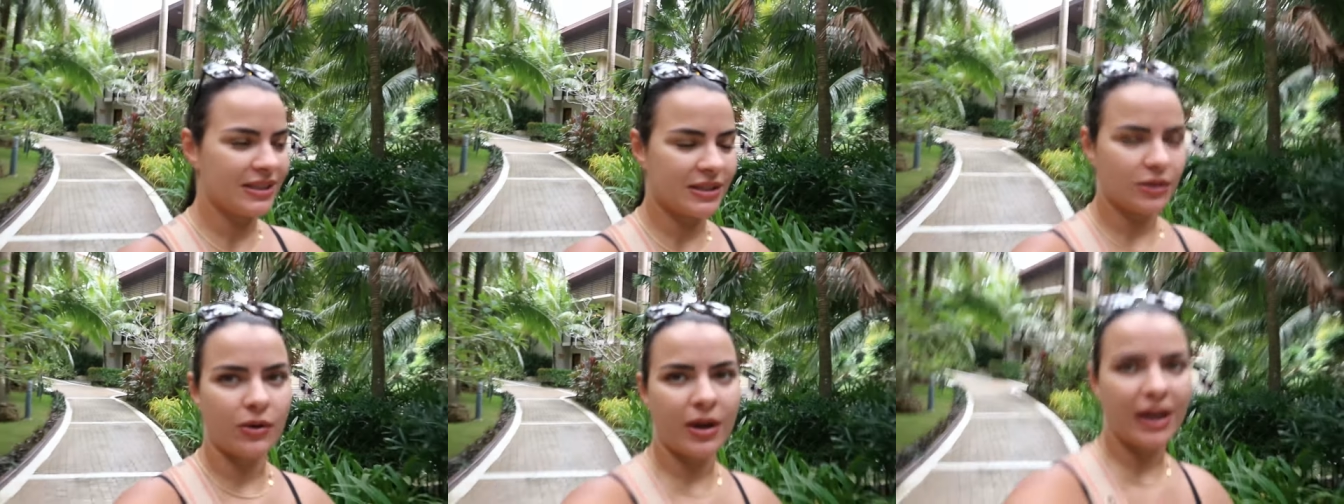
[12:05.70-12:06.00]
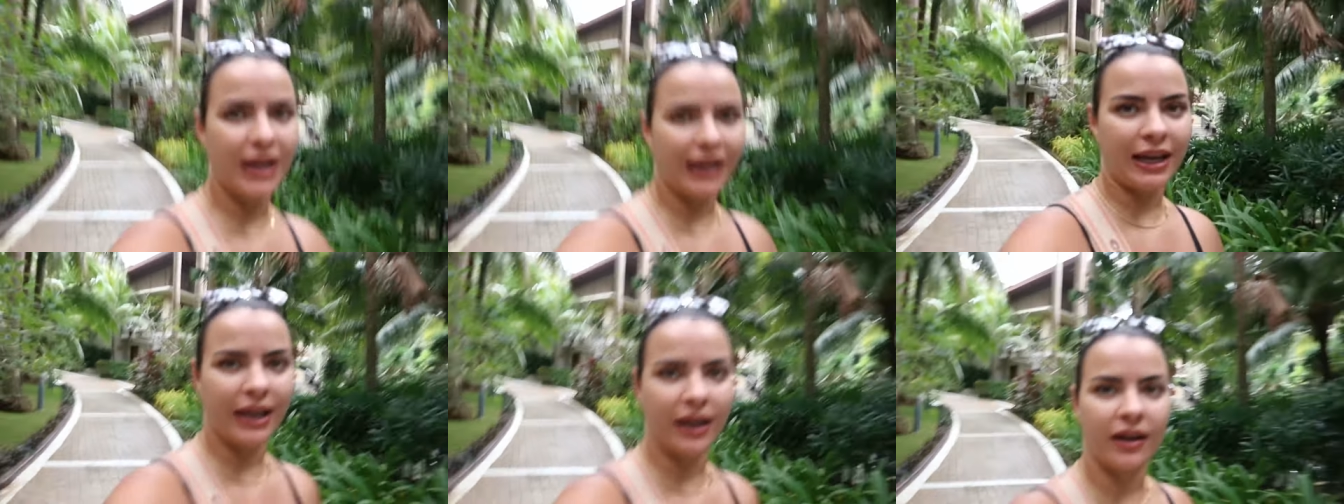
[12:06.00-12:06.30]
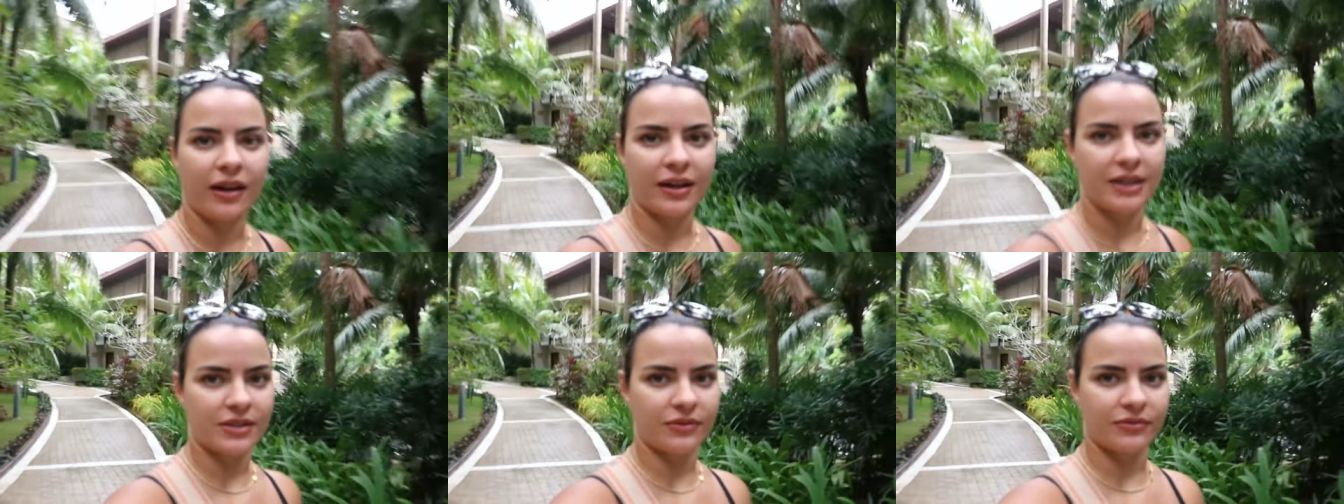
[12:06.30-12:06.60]
it's quite like a
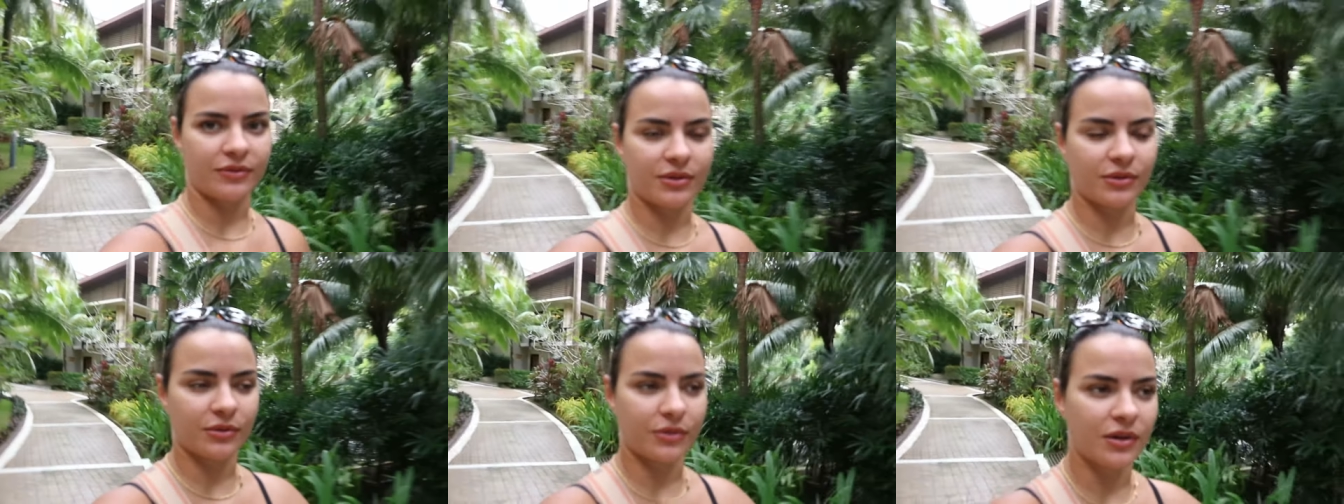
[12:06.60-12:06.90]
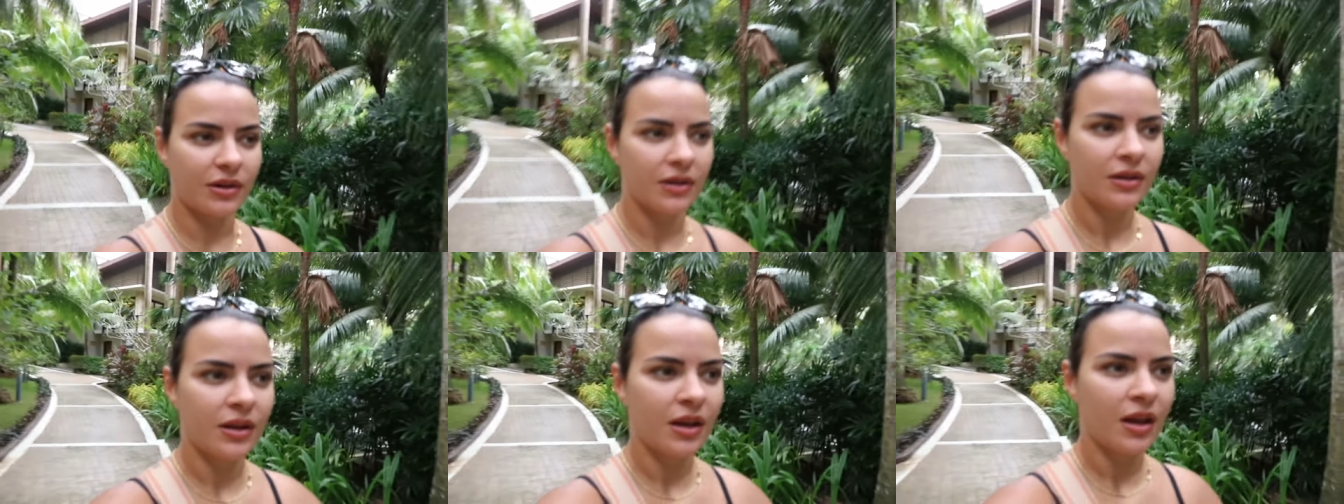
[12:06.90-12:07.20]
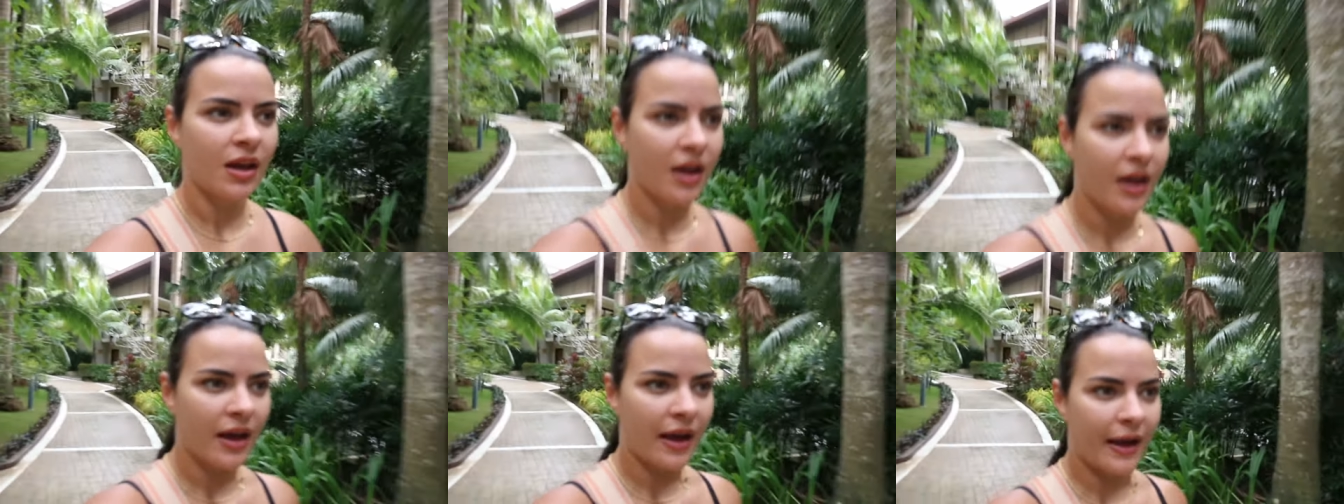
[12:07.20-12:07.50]
nice resort
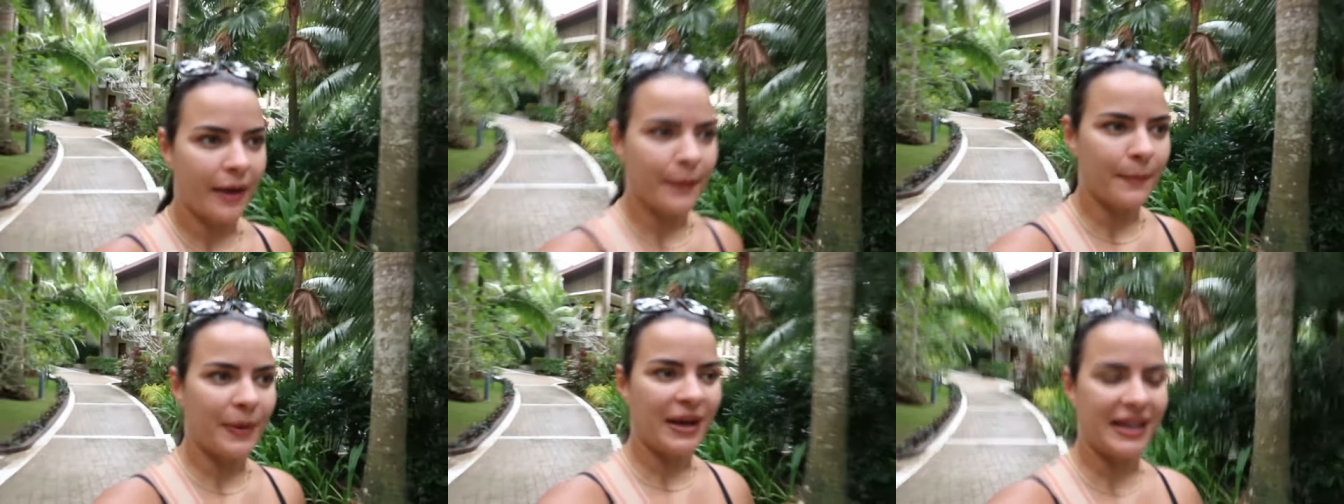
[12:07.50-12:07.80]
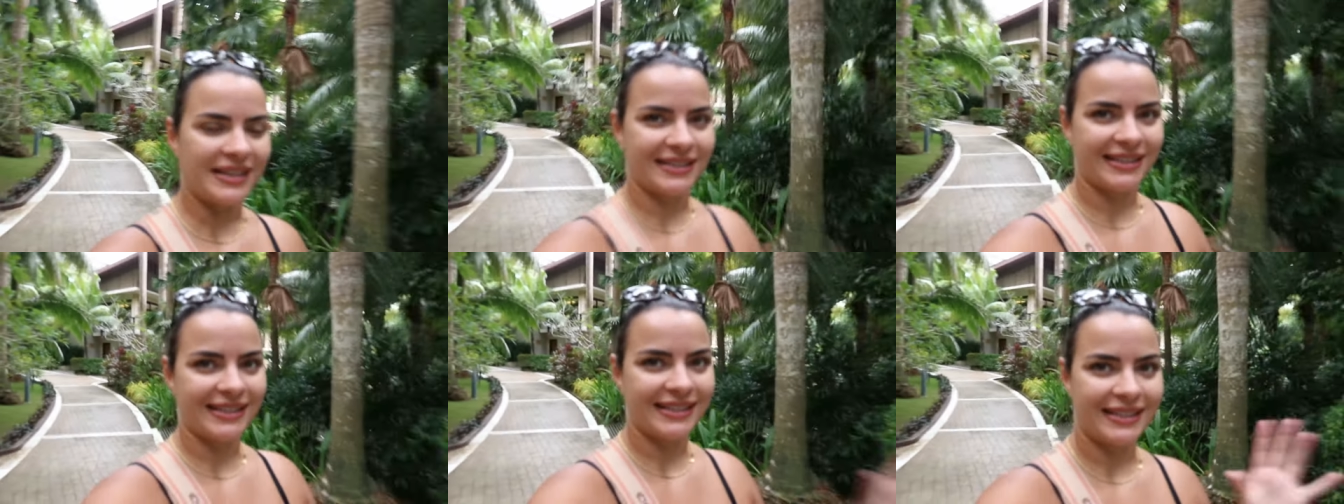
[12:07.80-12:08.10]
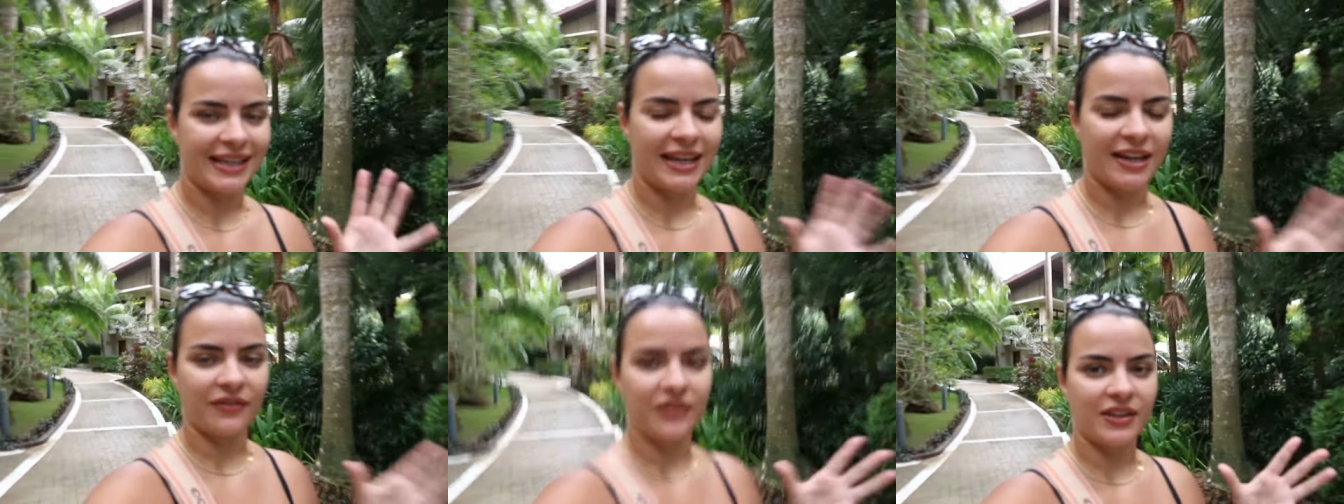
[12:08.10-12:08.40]
um, but as I
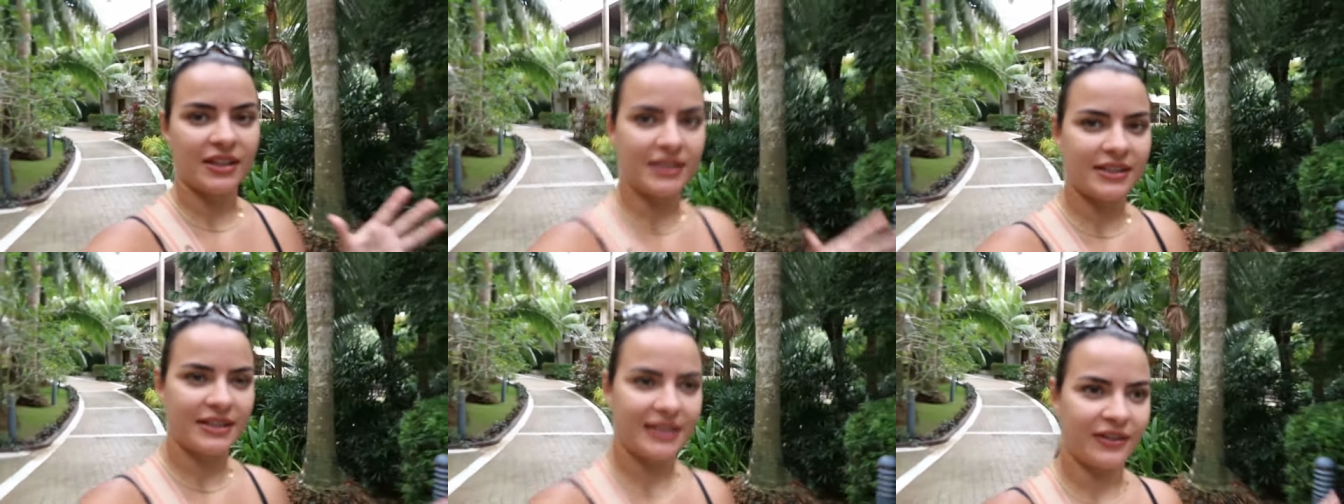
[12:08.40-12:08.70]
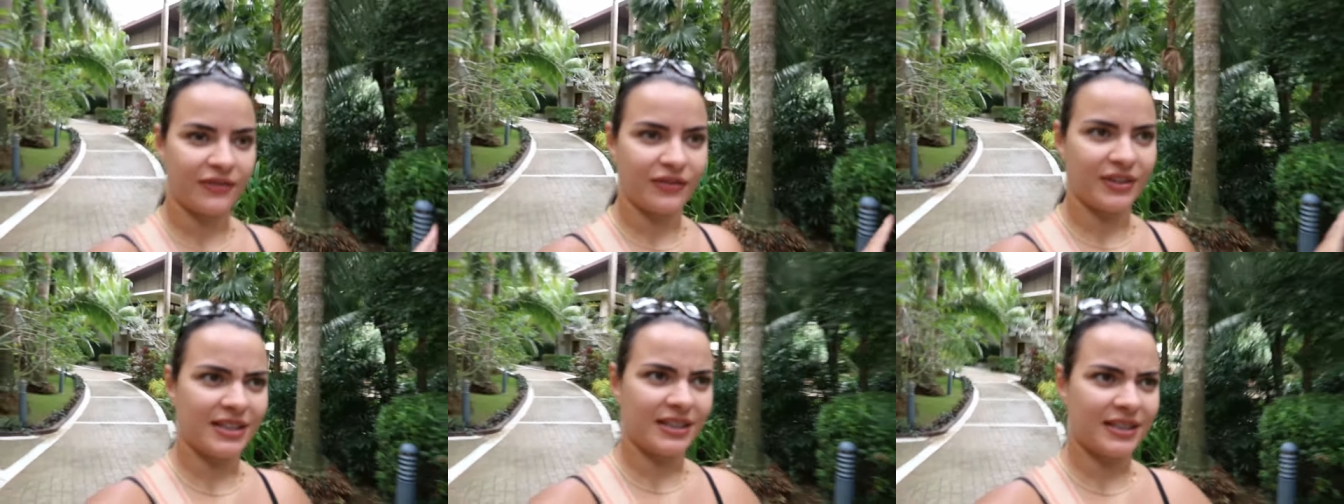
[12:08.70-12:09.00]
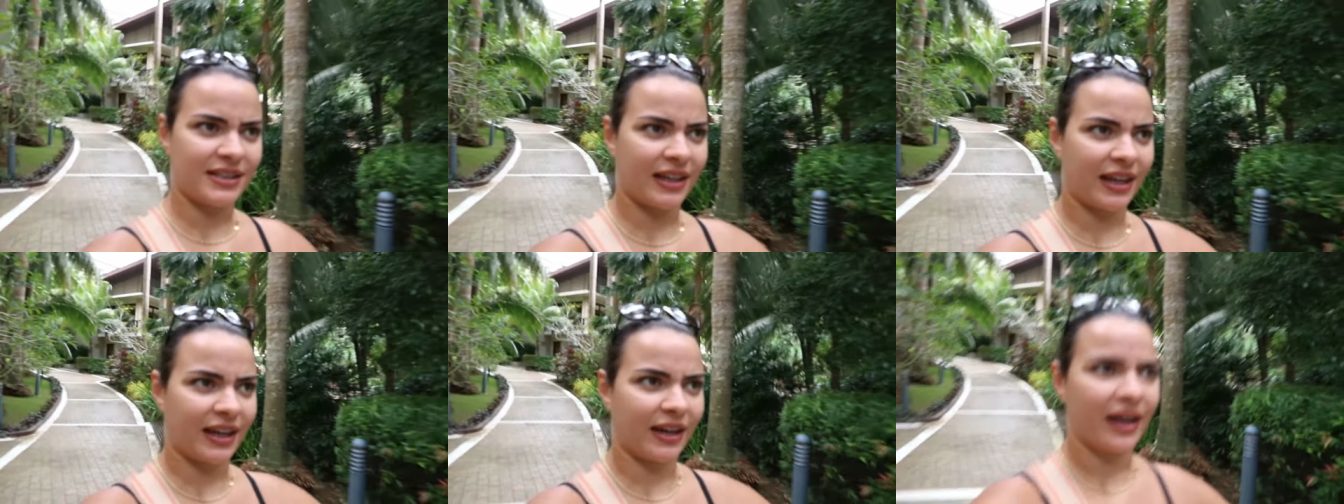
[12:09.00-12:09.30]
say if there's if it's
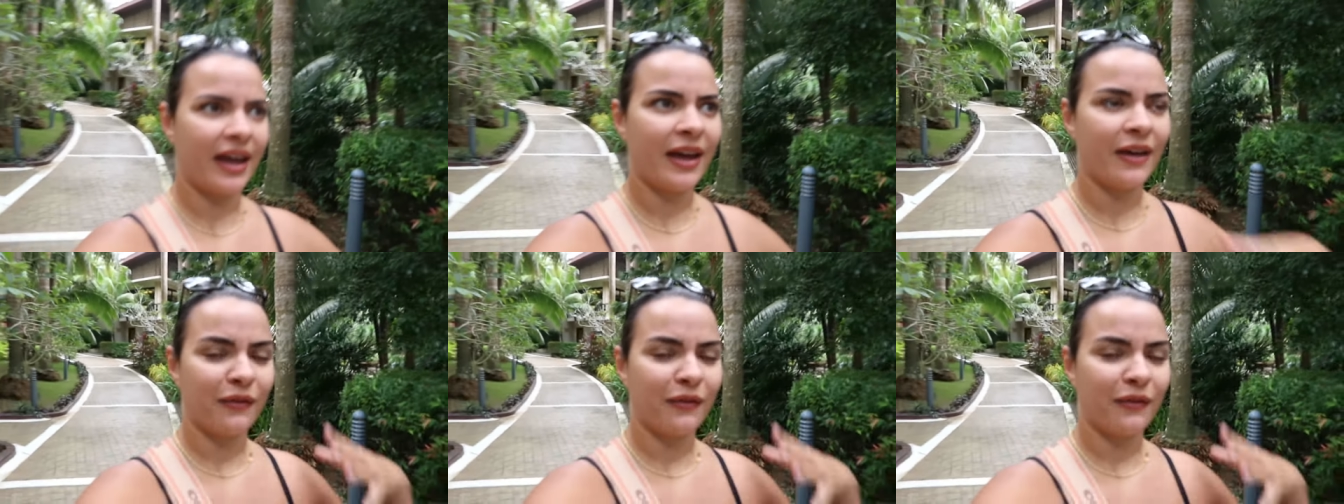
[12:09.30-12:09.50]
like